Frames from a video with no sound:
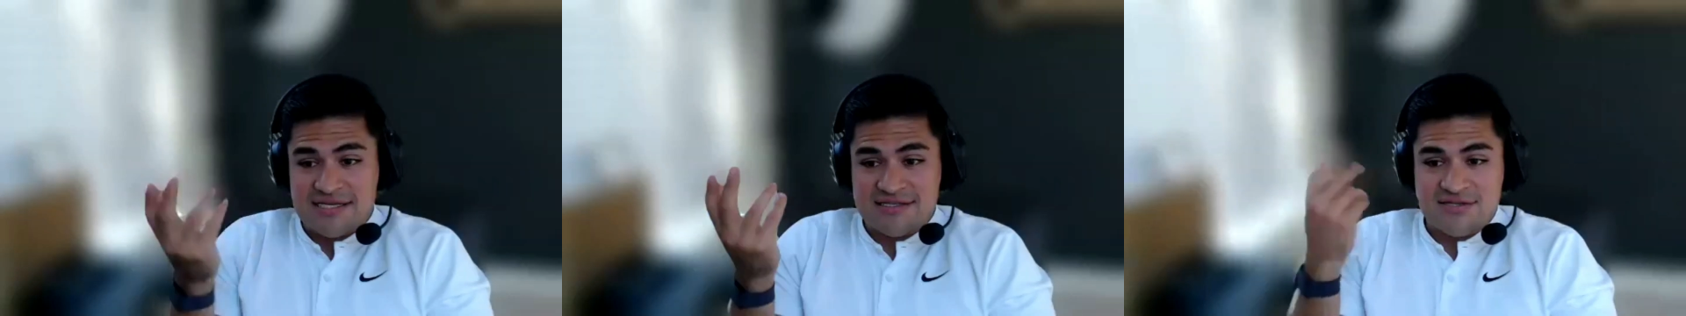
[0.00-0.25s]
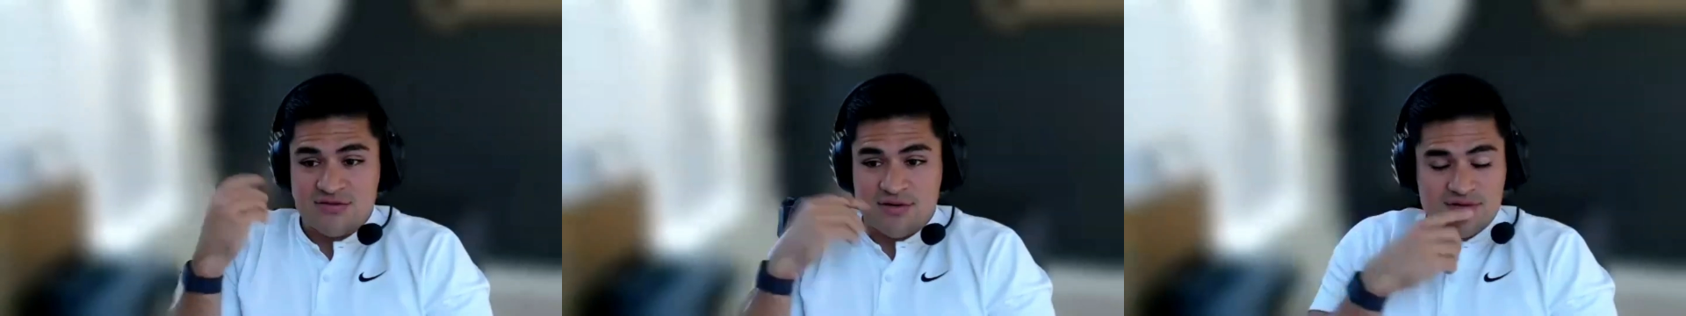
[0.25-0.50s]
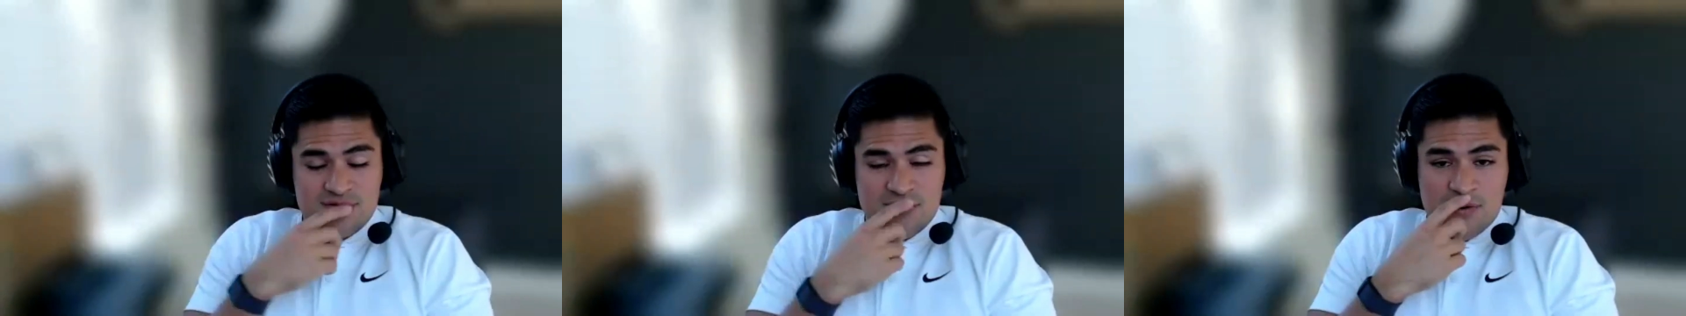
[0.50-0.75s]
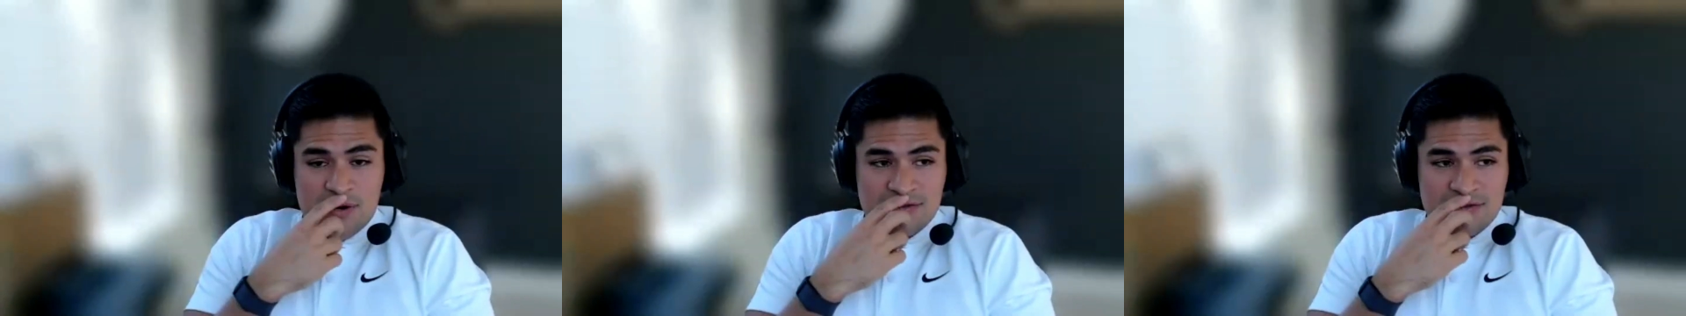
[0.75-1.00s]
19, 20,
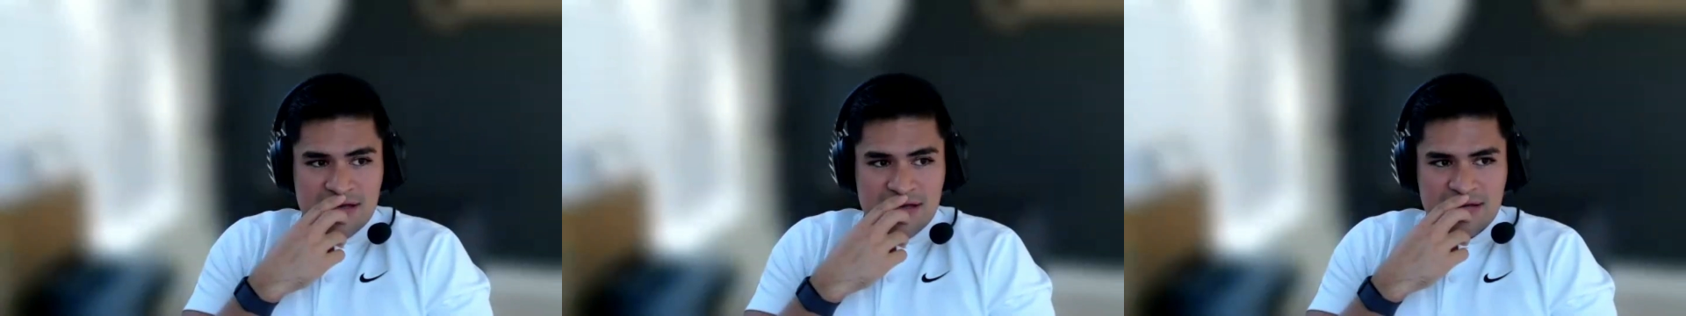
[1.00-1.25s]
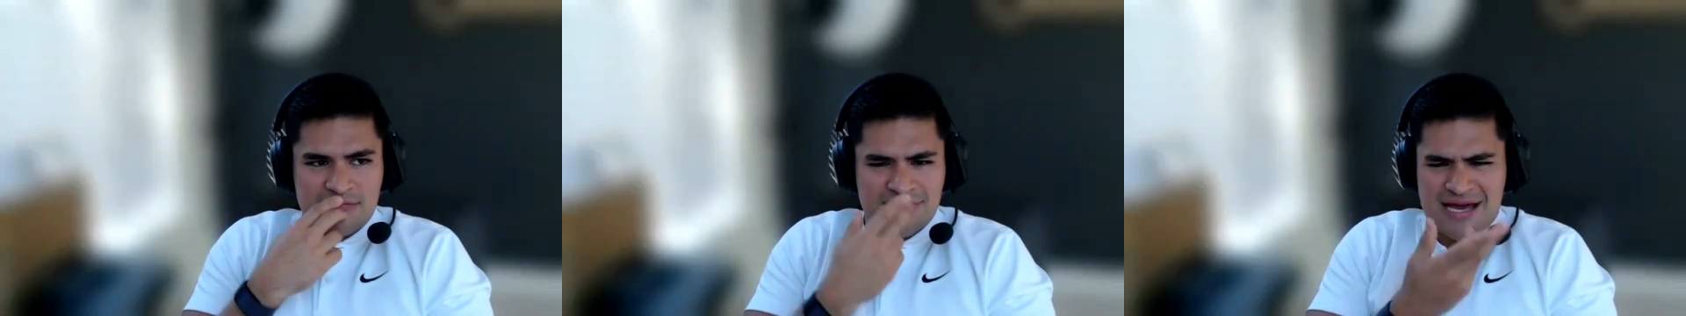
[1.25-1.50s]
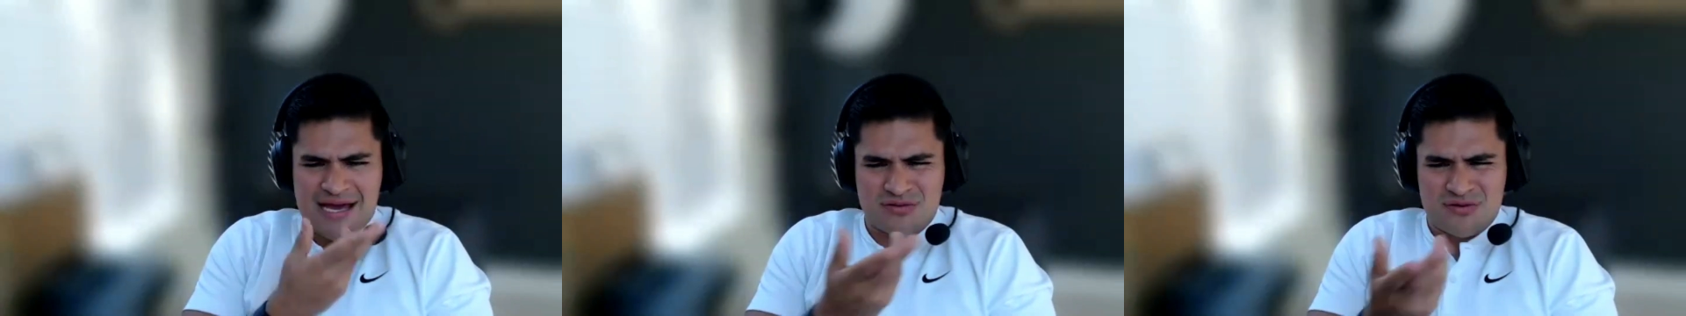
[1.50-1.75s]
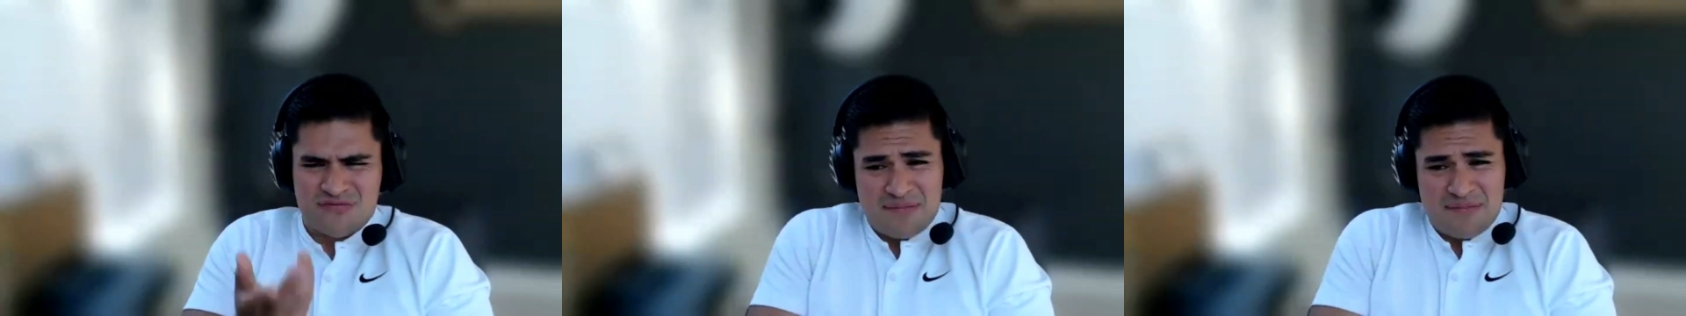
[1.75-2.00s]
21. I was like, yeah,
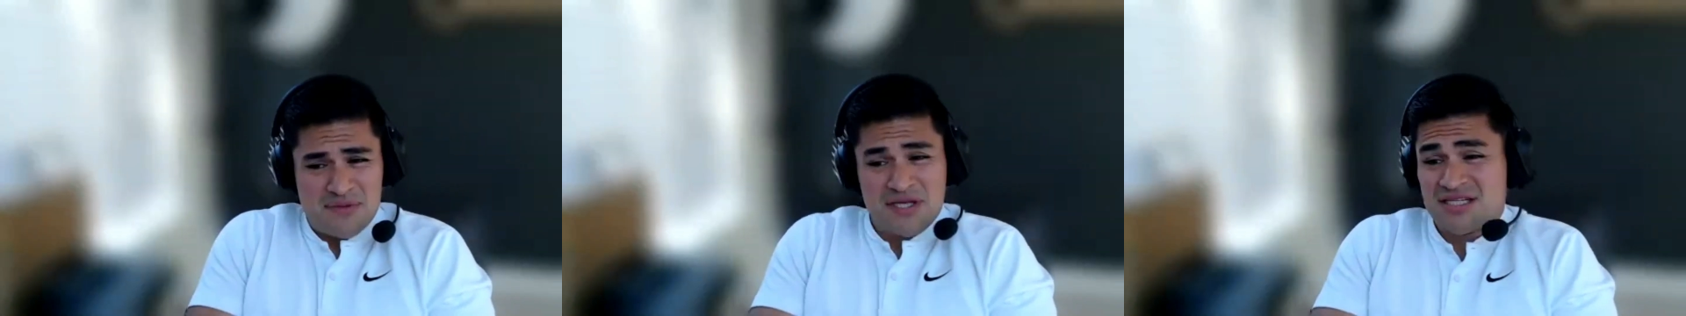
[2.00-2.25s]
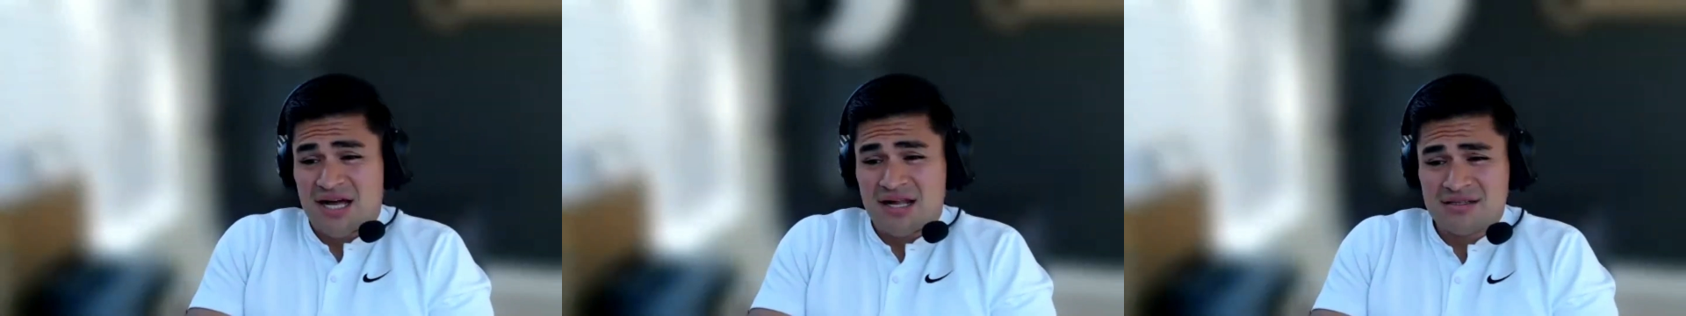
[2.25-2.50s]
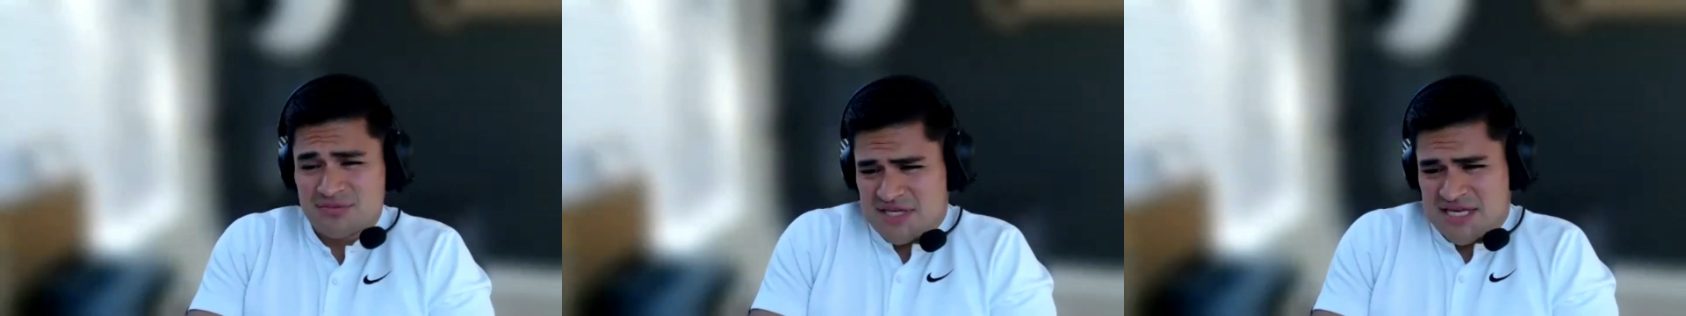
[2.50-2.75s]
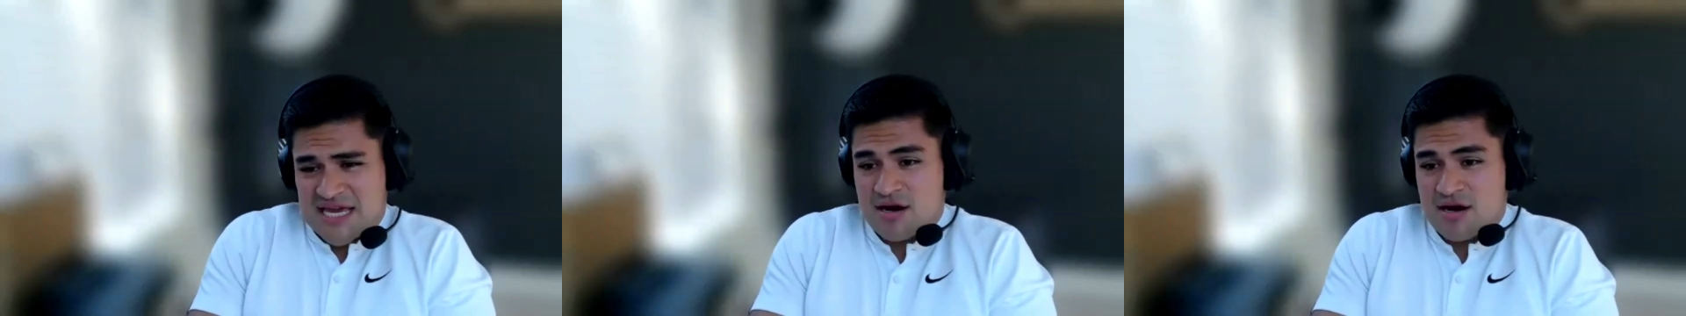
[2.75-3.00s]
dude, if I had $1 million, I wouldn't
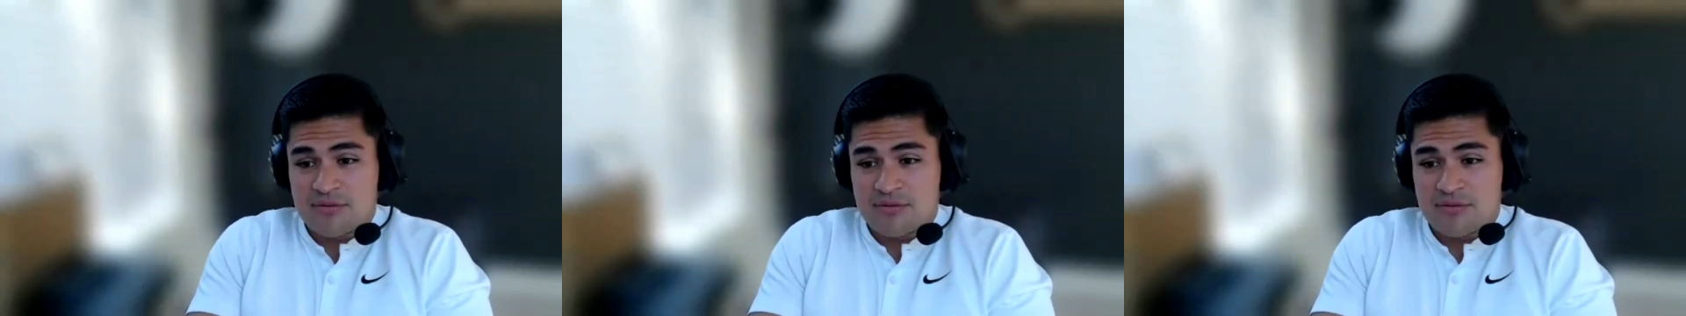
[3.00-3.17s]
care.